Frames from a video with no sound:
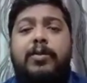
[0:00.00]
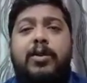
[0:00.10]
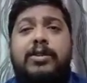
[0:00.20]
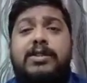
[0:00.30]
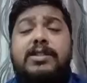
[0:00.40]

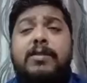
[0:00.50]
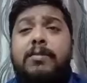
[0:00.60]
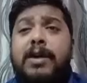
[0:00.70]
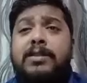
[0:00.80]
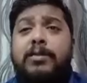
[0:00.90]
or this is the
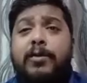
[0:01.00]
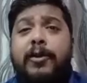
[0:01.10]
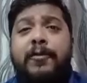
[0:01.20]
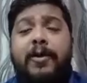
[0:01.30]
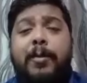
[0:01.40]

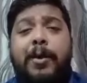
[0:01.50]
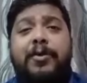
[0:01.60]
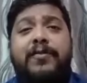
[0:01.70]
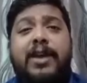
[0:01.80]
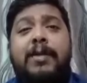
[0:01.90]
maximum
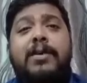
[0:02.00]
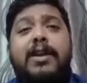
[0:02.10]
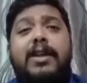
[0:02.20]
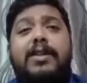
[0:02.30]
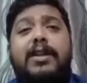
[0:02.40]
amount of time
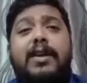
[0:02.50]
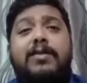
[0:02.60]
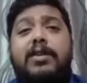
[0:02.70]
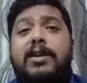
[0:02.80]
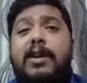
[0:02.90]
that I
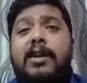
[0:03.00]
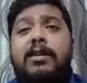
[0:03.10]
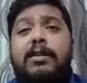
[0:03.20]
will take